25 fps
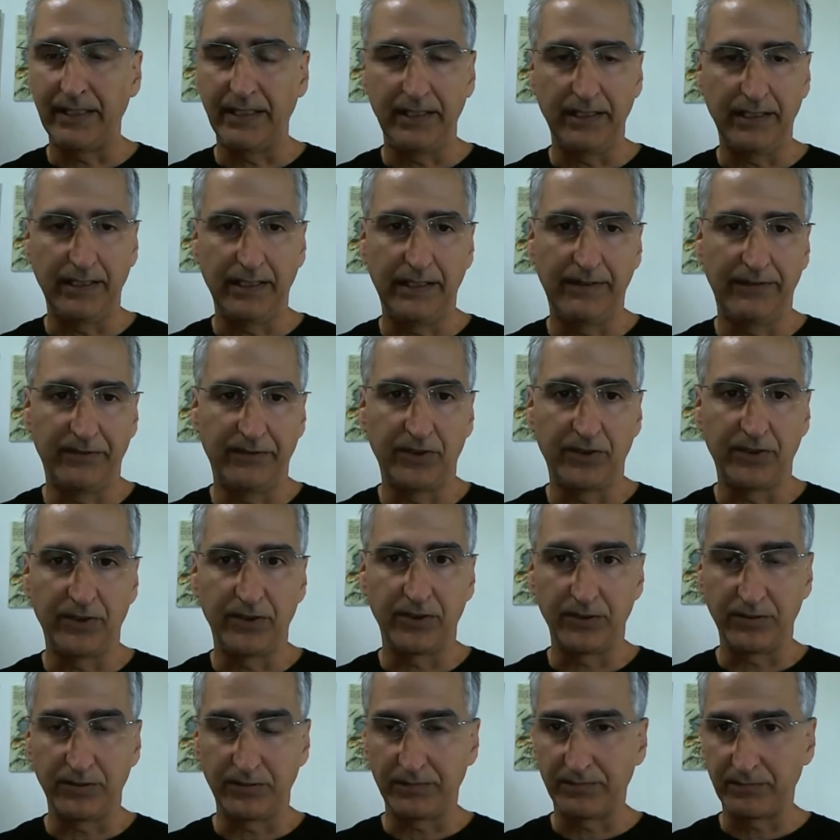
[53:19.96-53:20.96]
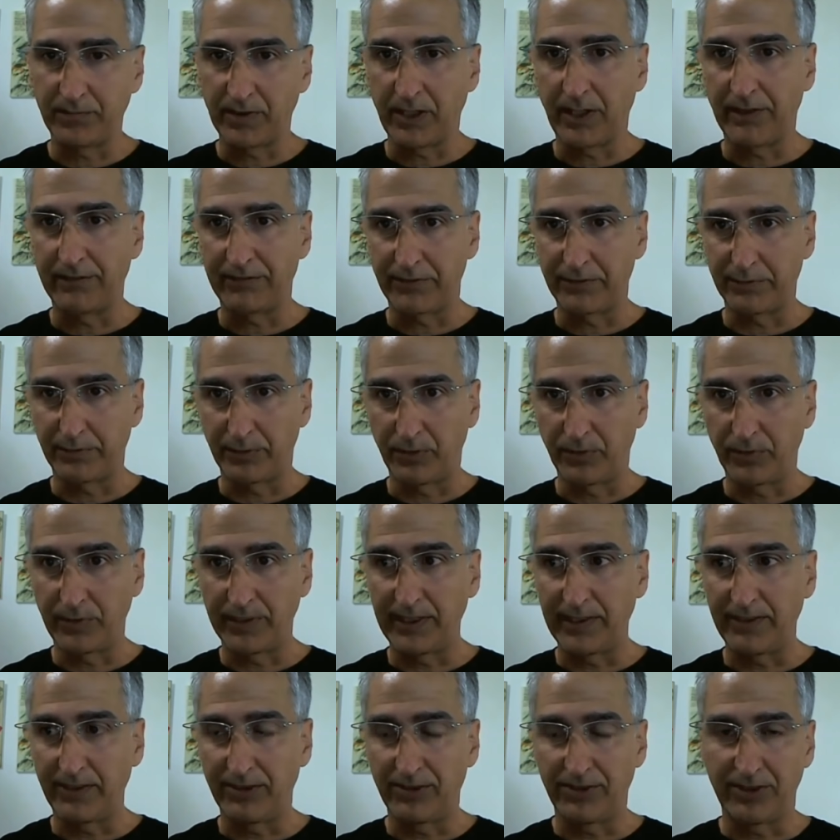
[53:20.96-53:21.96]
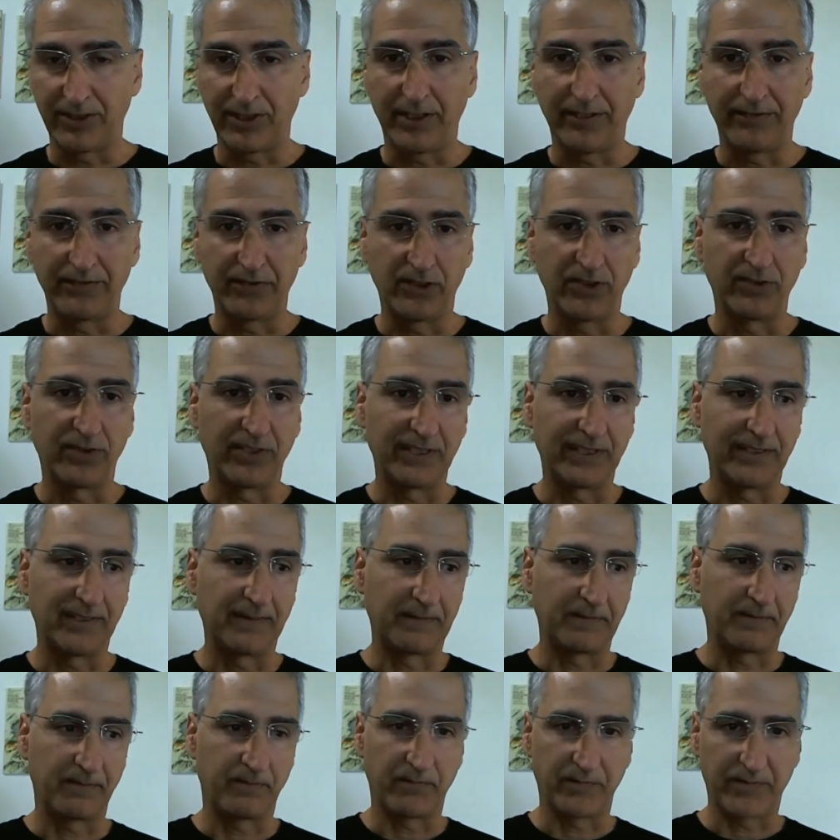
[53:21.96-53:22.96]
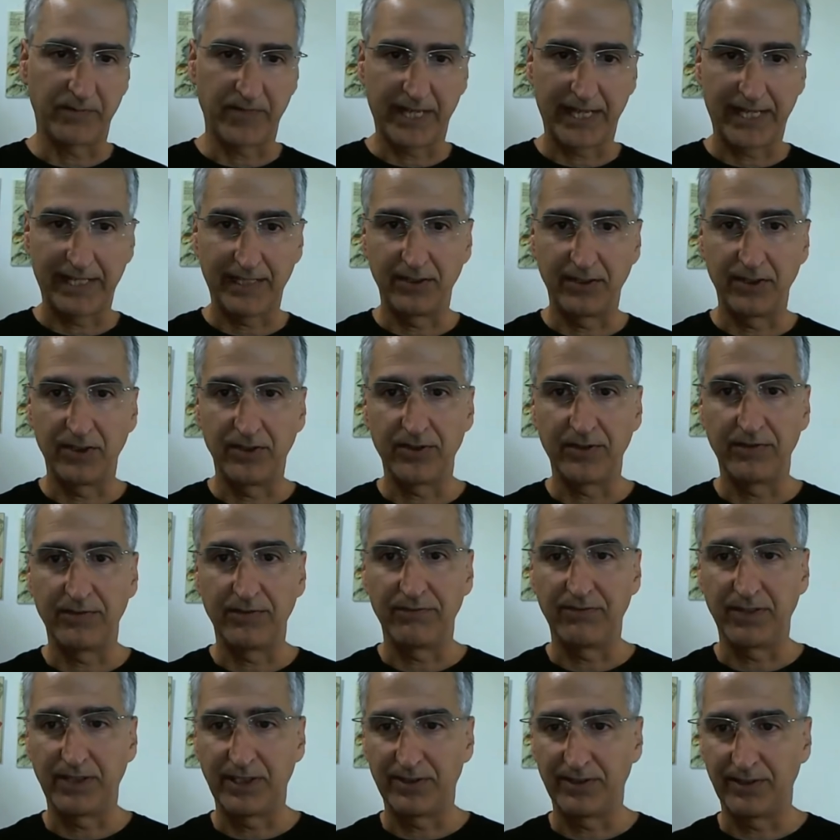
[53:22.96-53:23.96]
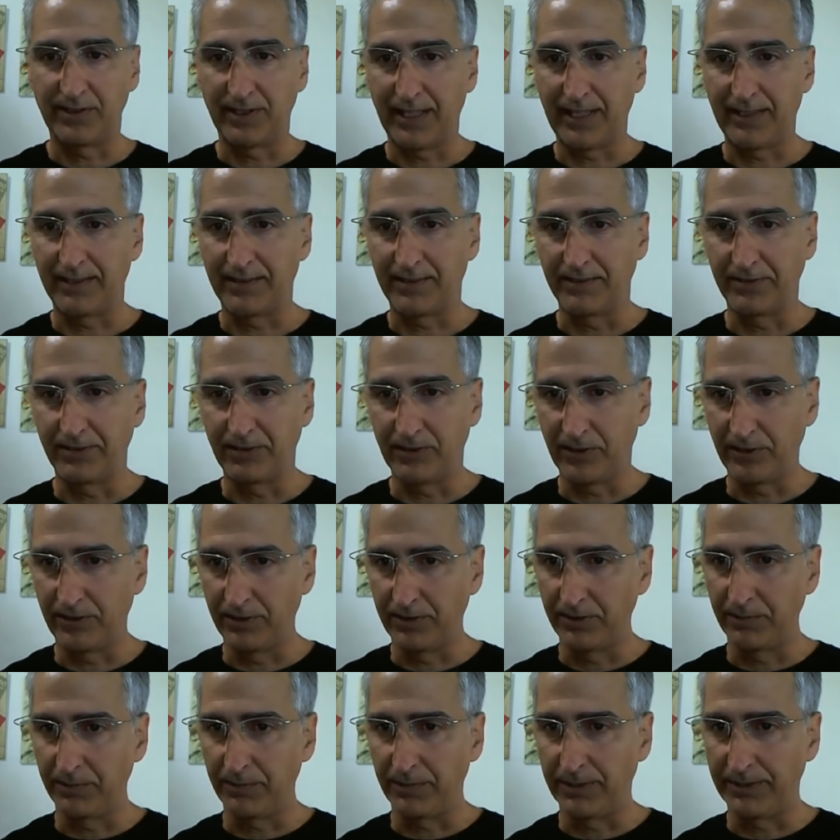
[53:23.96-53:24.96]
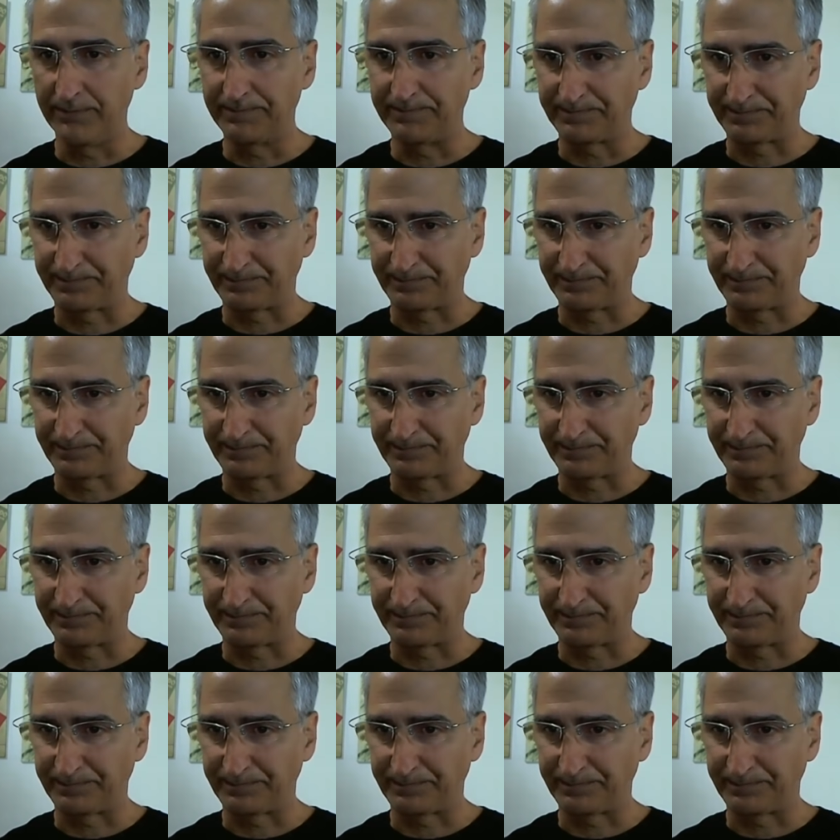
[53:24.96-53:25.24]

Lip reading: If you're comfortable with it yourself, you can diagnose and figure it out on your own, but